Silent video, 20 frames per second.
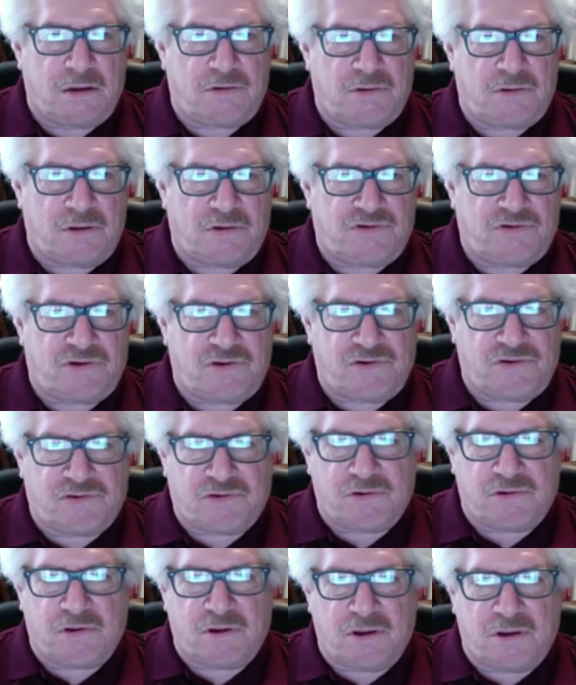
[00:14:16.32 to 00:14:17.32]
This,
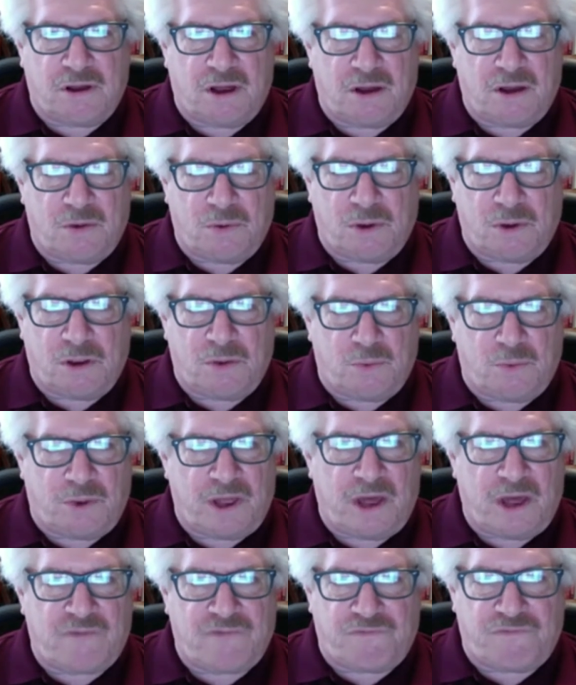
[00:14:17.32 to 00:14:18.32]
is, uh, we
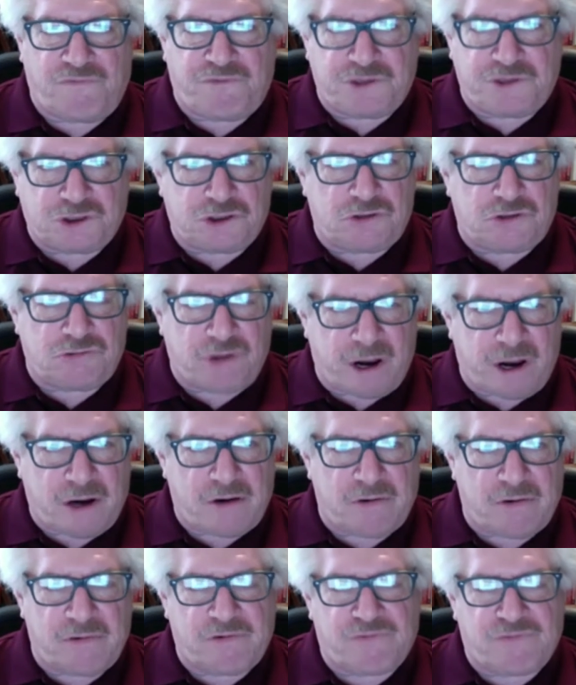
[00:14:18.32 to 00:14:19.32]
have official
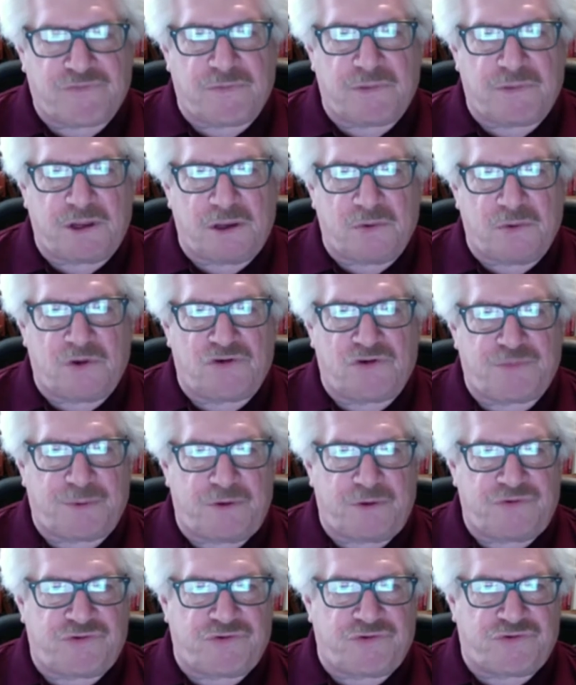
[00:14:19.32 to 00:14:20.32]
records from the US
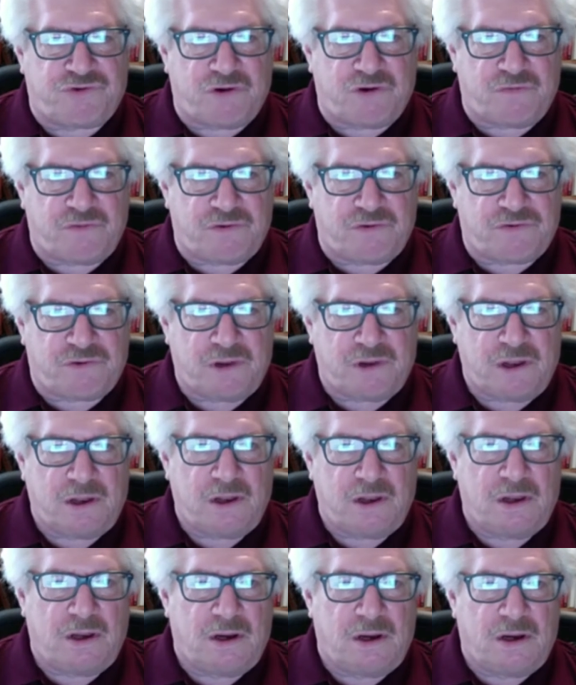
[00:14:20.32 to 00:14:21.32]
Postal Service
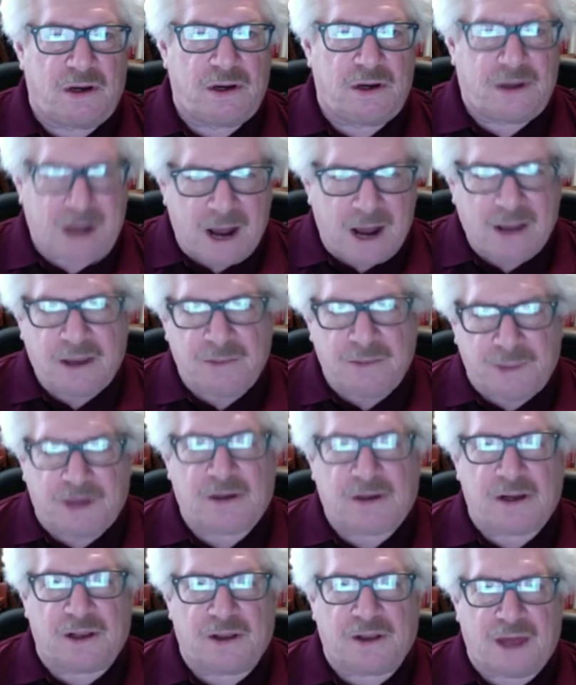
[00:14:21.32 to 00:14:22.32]

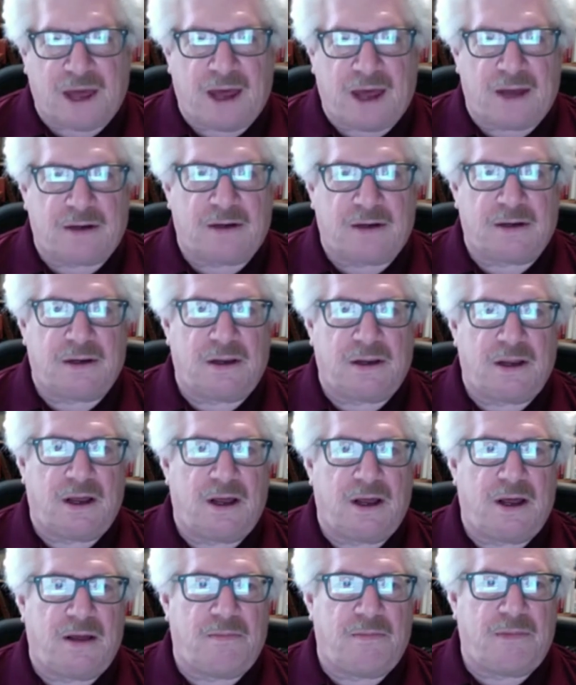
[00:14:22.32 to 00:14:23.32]
documenting that.
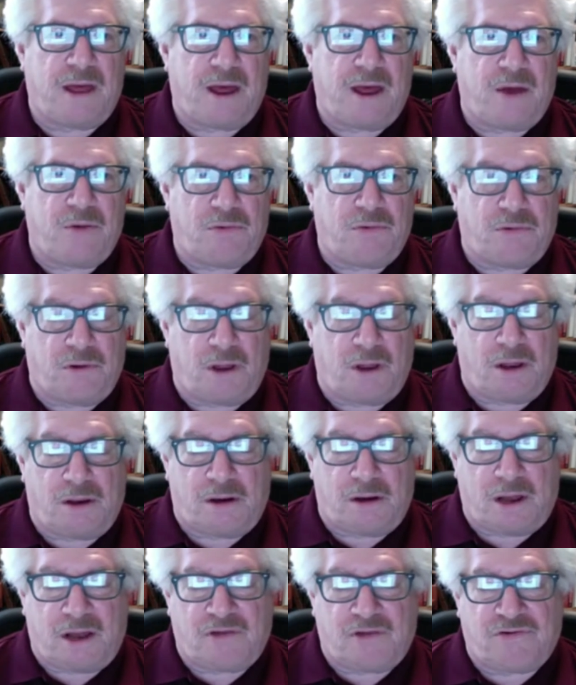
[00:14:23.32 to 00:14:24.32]
Um, and,
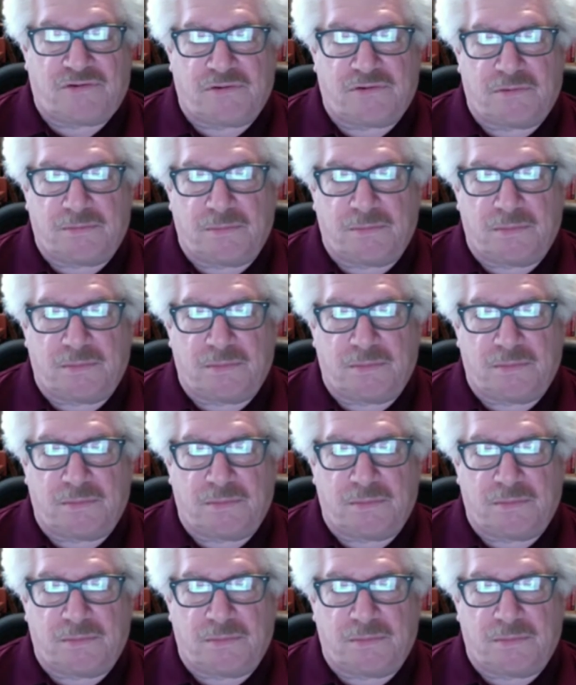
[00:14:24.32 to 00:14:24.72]
and that's